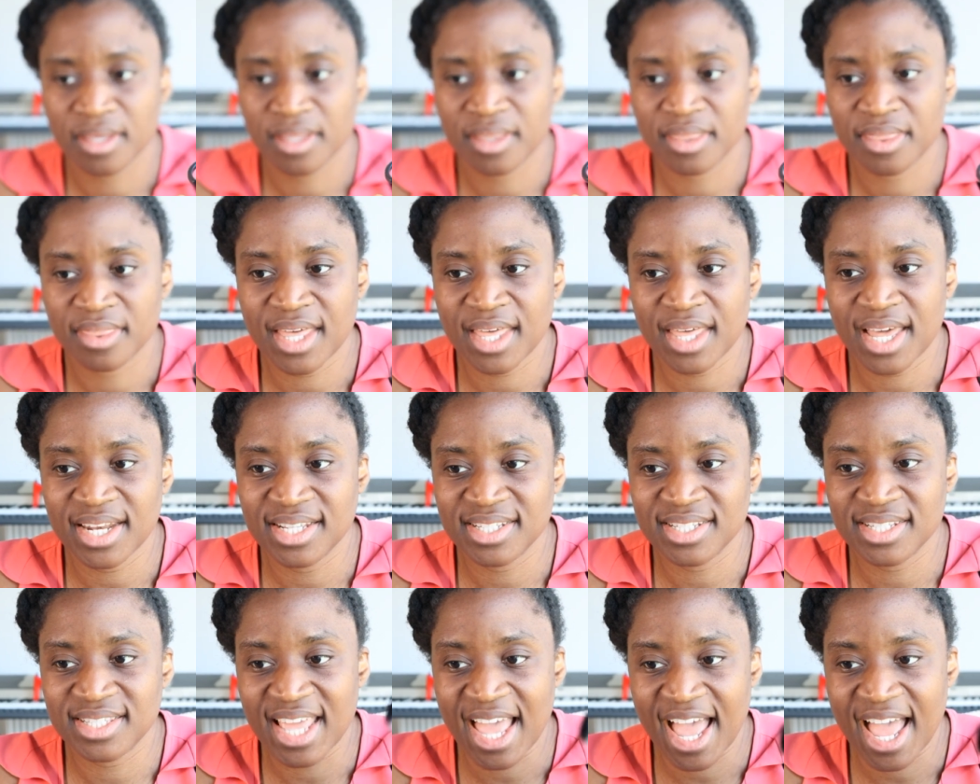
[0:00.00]
That
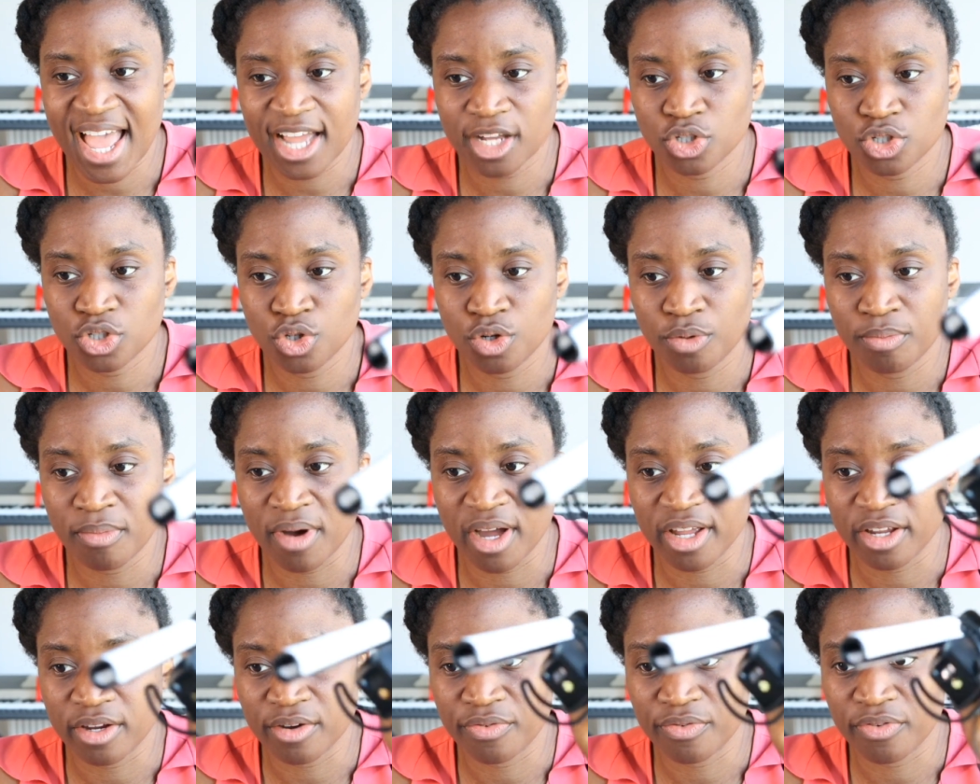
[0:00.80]
is the actual
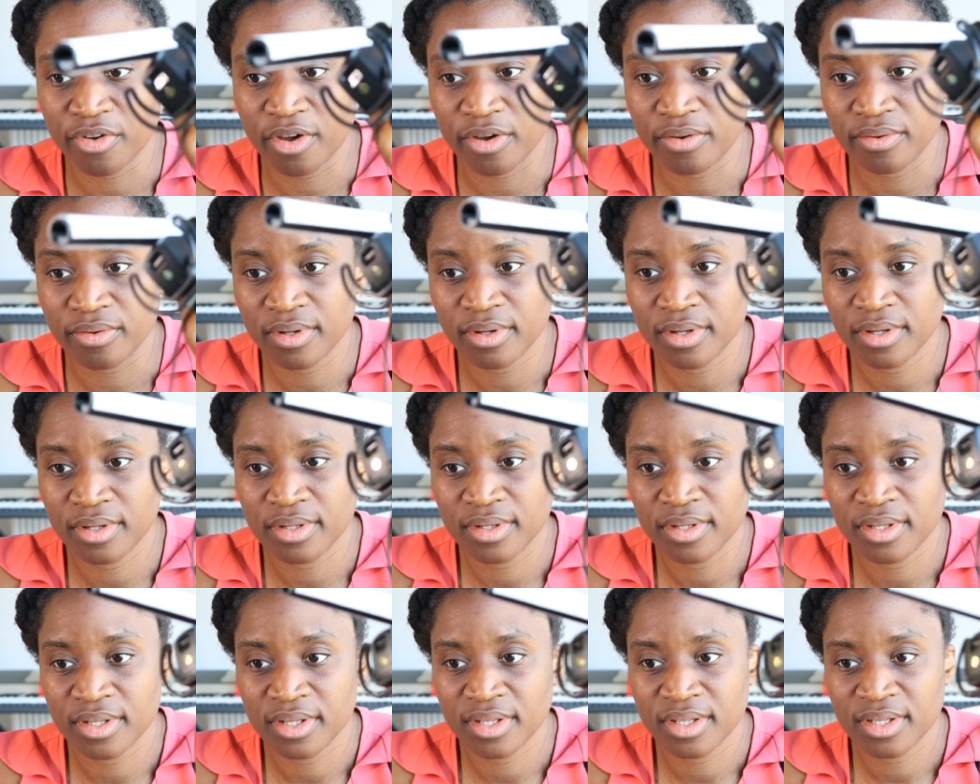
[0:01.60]
microphone.
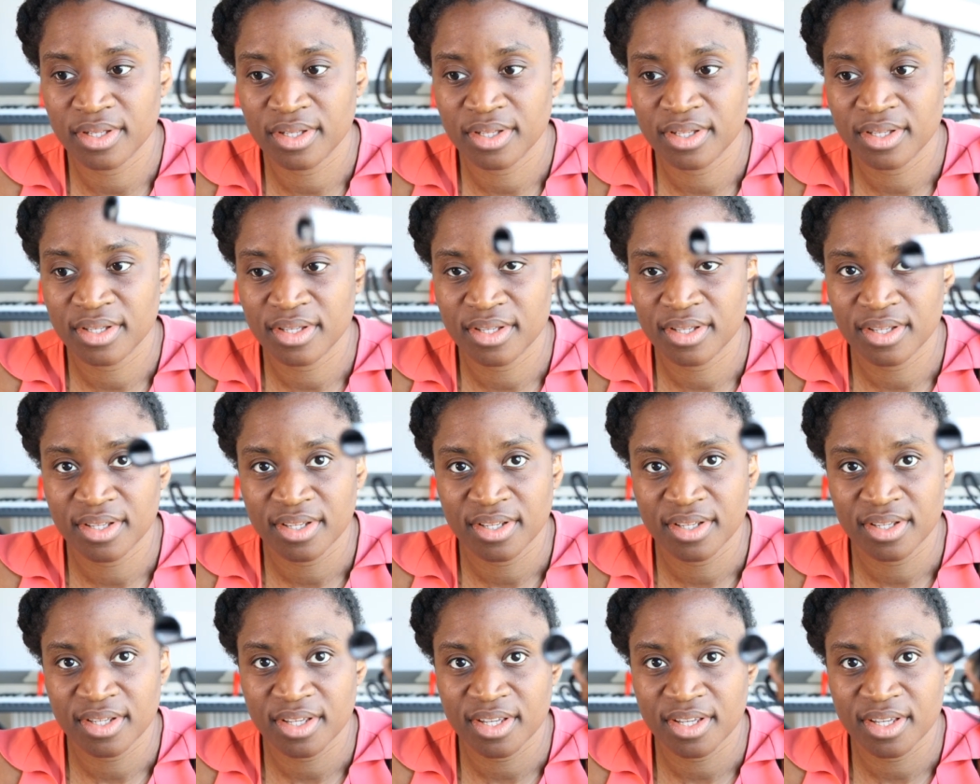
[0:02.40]

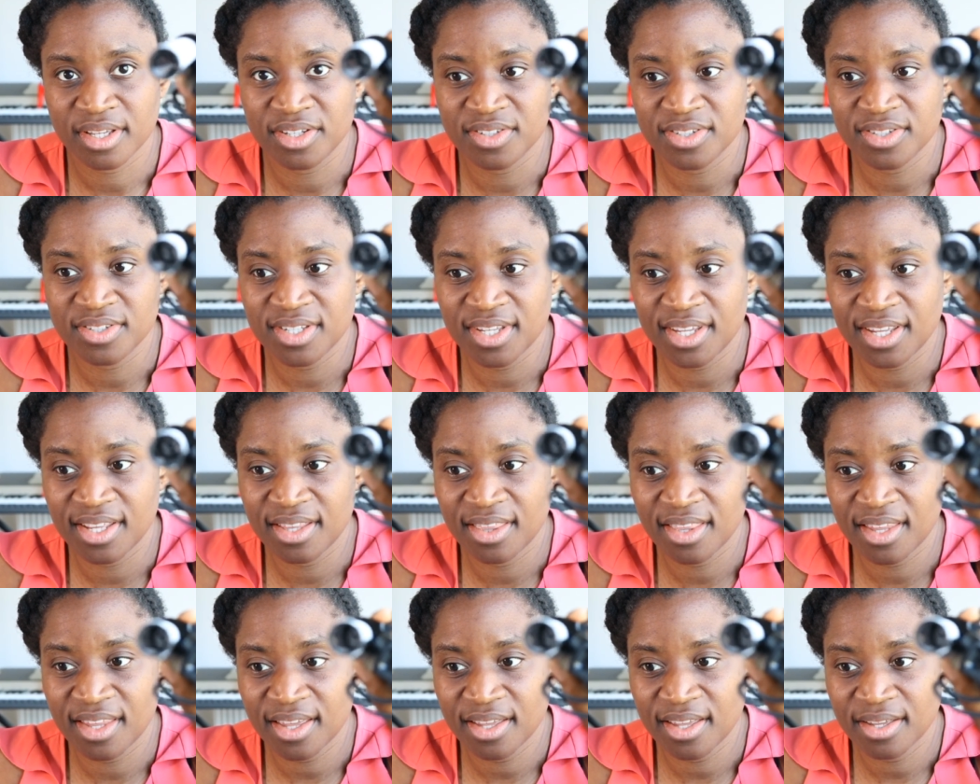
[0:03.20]
Can you see in
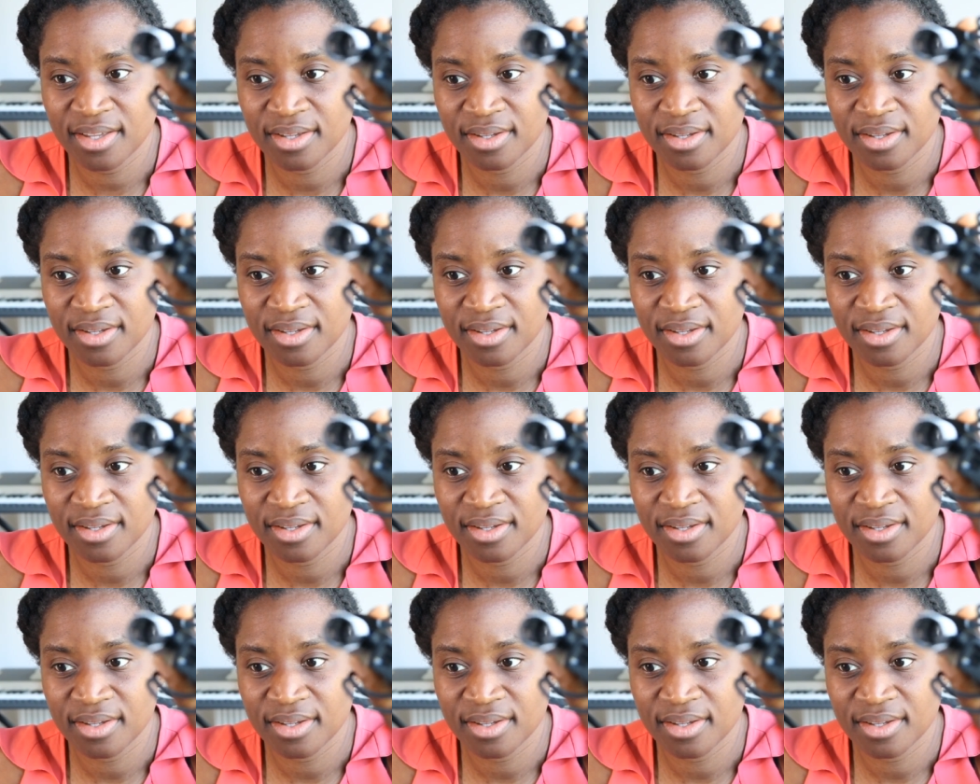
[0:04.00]
there?